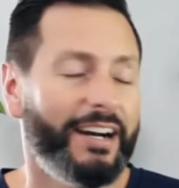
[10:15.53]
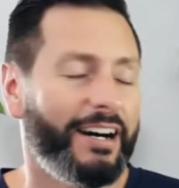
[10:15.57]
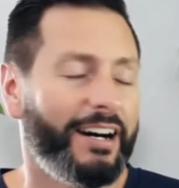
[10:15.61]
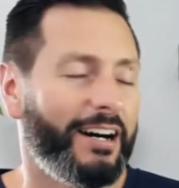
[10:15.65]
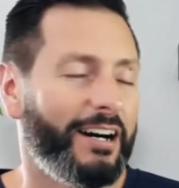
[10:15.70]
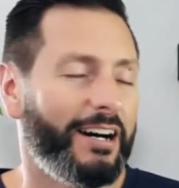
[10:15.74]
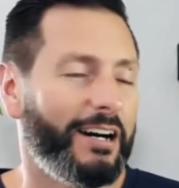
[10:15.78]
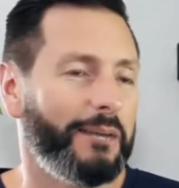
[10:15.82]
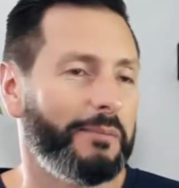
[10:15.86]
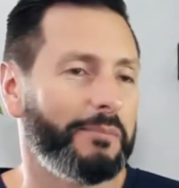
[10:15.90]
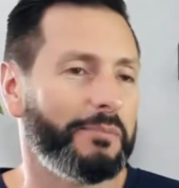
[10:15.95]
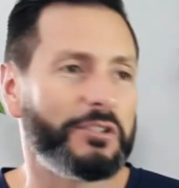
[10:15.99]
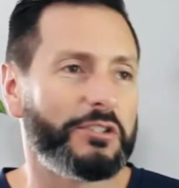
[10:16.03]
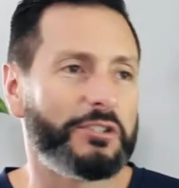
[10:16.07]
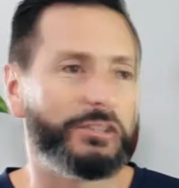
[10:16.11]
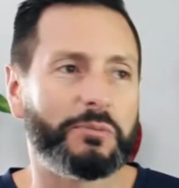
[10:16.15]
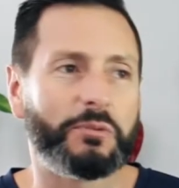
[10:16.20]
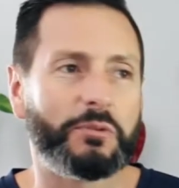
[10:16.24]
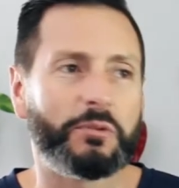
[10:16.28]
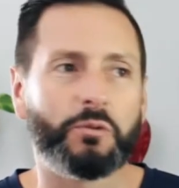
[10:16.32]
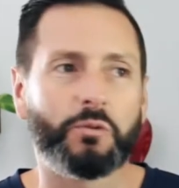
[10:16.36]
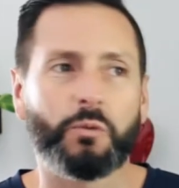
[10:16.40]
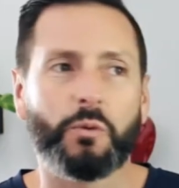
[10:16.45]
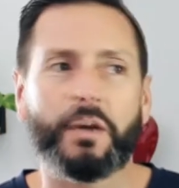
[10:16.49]
There's
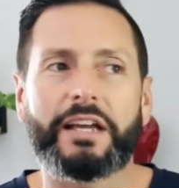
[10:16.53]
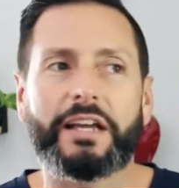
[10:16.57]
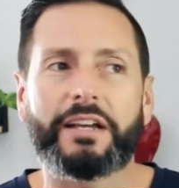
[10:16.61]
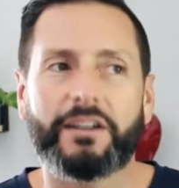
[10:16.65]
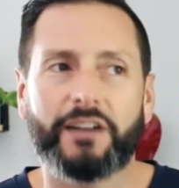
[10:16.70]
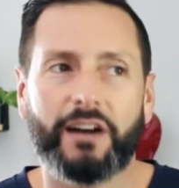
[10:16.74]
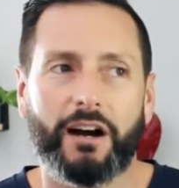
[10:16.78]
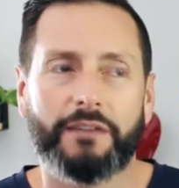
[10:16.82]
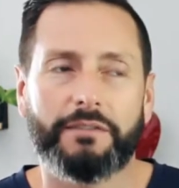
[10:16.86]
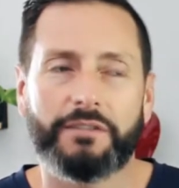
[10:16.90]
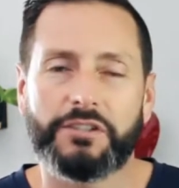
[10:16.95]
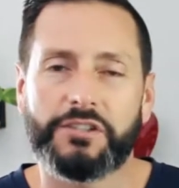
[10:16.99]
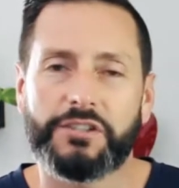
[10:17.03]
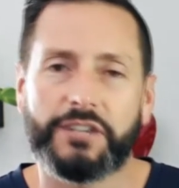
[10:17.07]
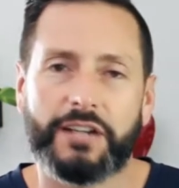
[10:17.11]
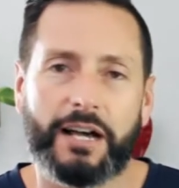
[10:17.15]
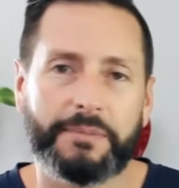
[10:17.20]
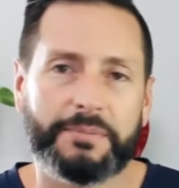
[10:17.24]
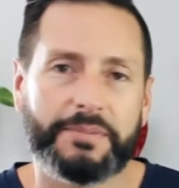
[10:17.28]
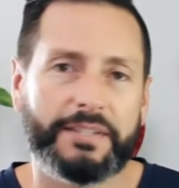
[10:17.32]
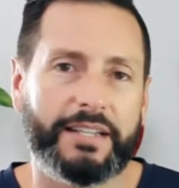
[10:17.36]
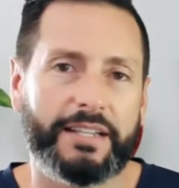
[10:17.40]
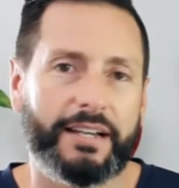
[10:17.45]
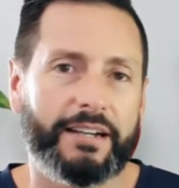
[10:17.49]
some great coffee
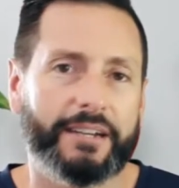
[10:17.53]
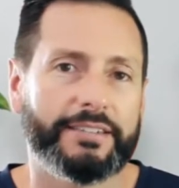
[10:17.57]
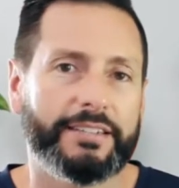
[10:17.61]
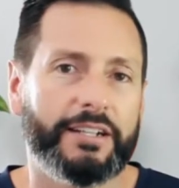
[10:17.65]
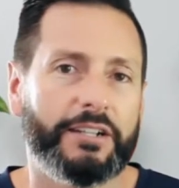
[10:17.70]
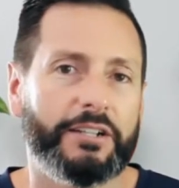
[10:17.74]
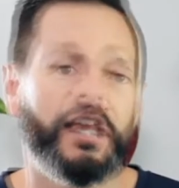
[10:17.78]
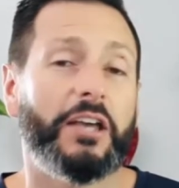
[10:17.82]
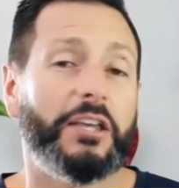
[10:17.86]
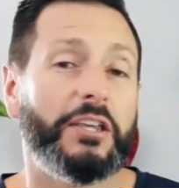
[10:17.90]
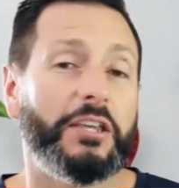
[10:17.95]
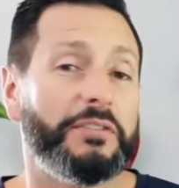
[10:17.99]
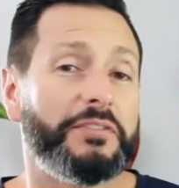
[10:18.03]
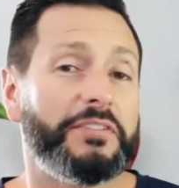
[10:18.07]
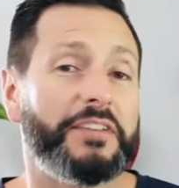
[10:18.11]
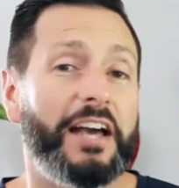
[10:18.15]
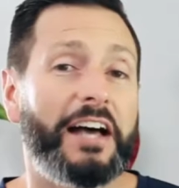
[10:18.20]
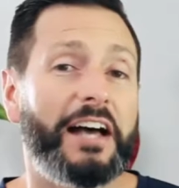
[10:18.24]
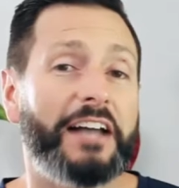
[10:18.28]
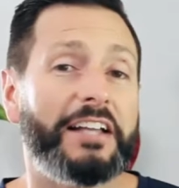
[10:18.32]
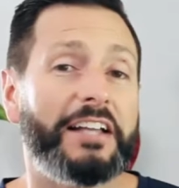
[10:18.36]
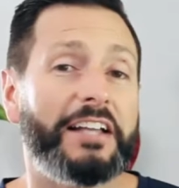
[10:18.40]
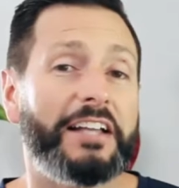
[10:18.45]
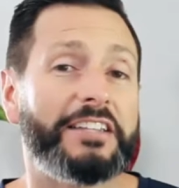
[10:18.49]
shops down there. You've
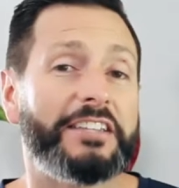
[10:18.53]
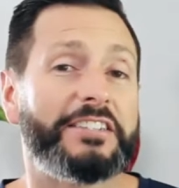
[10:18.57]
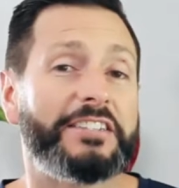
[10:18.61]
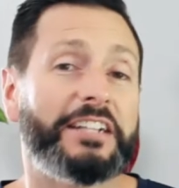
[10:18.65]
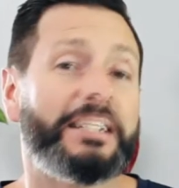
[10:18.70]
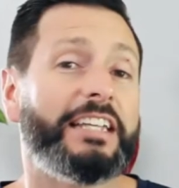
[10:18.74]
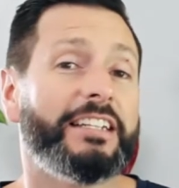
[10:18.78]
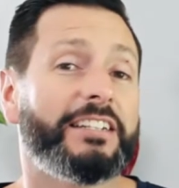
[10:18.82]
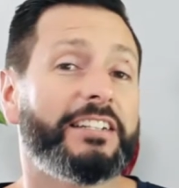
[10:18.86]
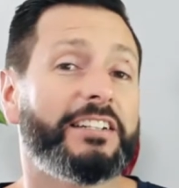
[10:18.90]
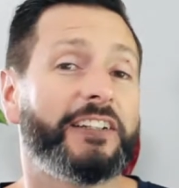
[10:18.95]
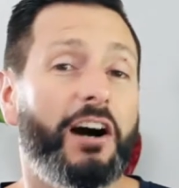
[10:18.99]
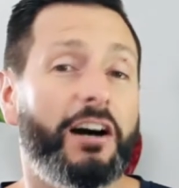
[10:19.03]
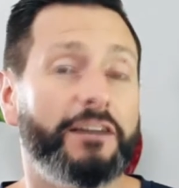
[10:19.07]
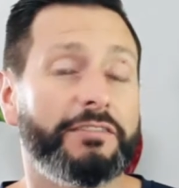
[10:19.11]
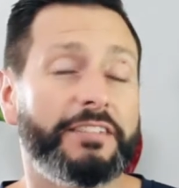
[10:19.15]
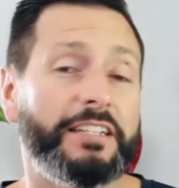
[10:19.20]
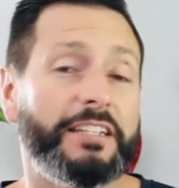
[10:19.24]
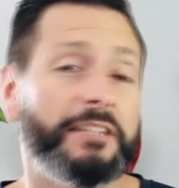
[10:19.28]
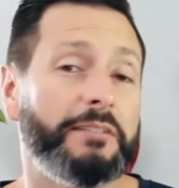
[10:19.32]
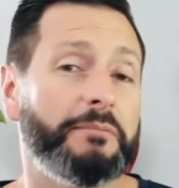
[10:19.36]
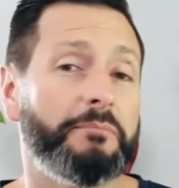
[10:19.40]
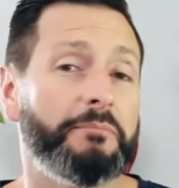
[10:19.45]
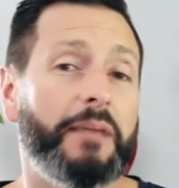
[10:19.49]
got Dunedin
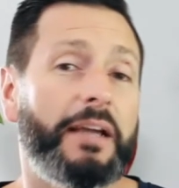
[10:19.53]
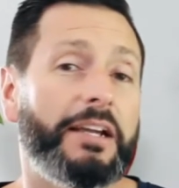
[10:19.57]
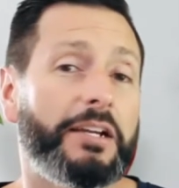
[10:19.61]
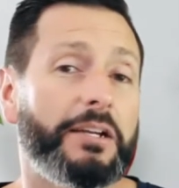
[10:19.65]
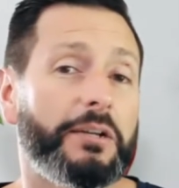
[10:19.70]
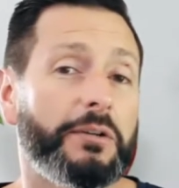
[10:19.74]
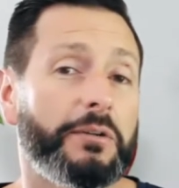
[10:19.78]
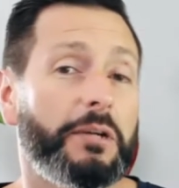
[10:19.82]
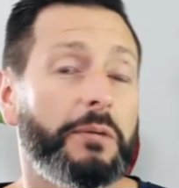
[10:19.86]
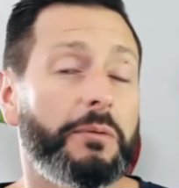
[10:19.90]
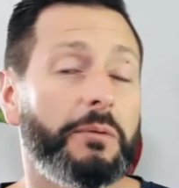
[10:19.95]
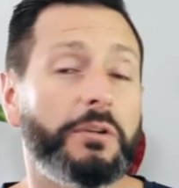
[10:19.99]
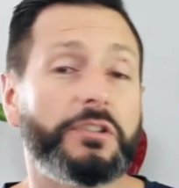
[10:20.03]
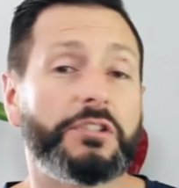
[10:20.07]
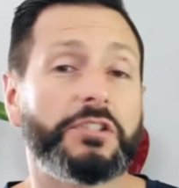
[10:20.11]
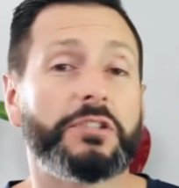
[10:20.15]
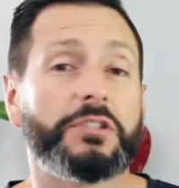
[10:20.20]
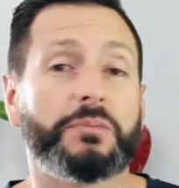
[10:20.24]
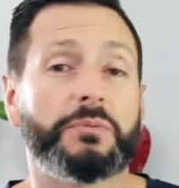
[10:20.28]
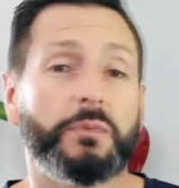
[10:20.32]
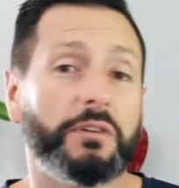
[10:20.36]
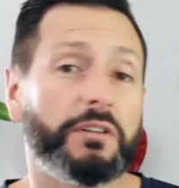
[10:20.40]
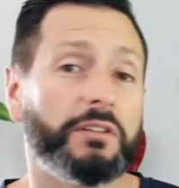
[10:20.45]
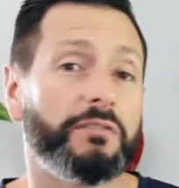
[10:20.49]
Coffee and Bakery, which
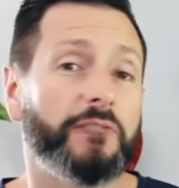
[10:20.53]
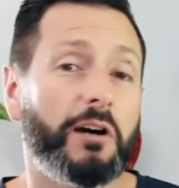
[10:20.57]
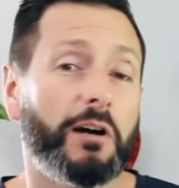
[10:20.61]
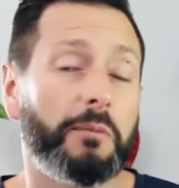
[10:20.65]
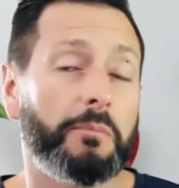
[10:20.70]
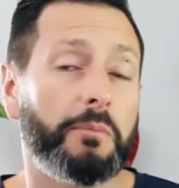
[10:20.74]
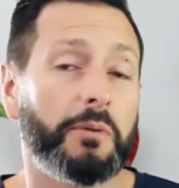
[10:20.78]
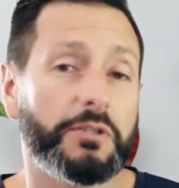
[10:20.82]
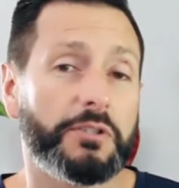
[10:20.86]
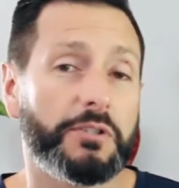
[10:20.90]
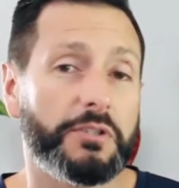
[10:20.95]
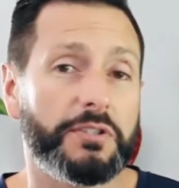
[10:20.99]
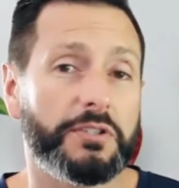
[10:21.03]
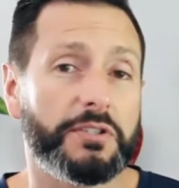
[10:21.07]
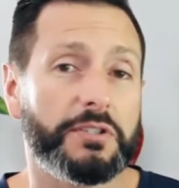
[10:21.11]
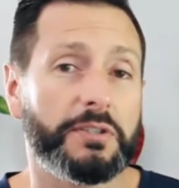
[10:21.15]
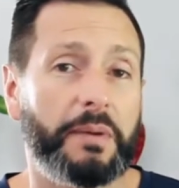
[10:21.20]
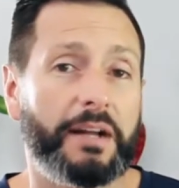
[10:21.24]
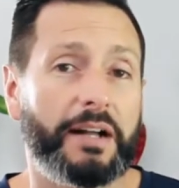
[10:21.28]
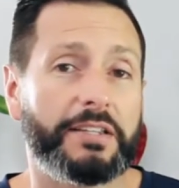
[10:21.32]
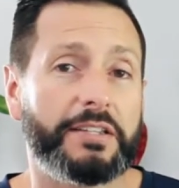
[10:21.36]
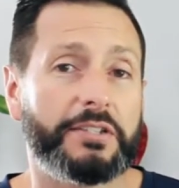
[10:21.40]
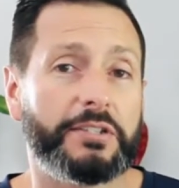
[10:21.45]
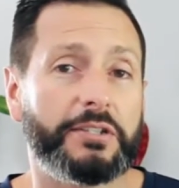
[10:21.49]
is one of our personal
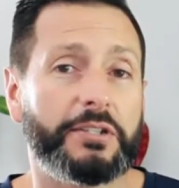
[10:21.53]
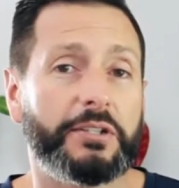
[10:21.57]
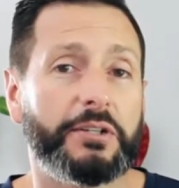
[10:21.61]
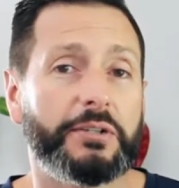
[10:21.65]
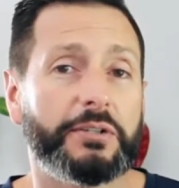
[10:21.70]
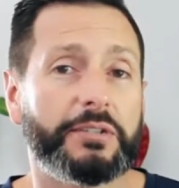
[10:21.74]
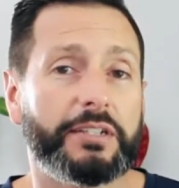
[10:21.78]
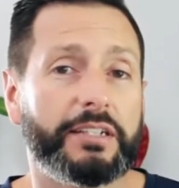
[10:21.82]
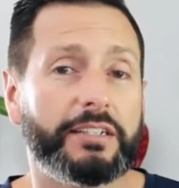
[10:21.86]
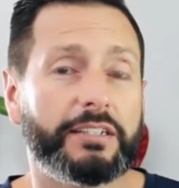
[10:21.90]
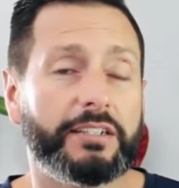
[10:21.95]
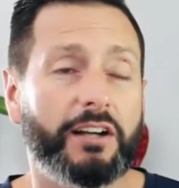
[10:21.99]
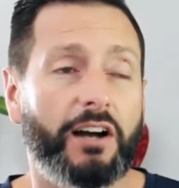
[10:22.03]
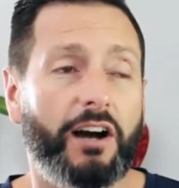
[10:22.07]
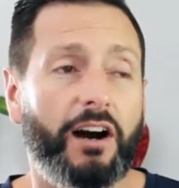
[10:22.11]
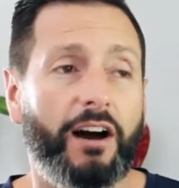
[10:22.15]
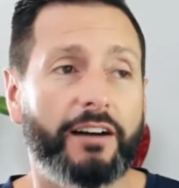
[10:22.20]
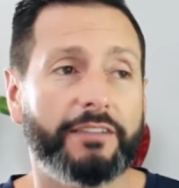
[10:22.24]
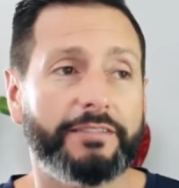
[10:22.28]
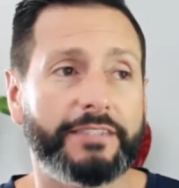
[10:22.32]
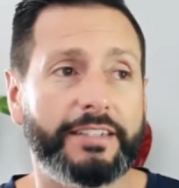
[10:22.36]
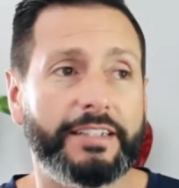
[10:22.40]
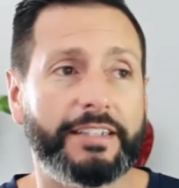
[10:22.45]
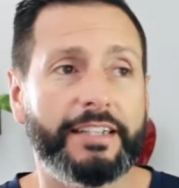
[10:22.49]
spots to go get
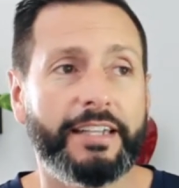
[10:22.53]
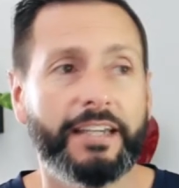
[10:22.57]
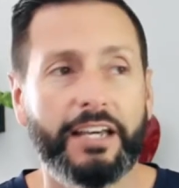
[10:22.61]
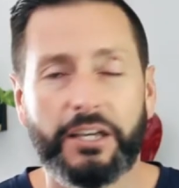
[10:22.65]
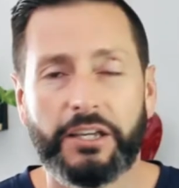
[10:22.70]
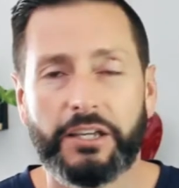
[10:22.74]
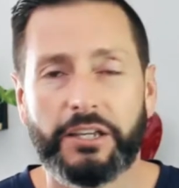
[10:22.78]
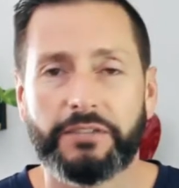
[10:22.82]
coffee.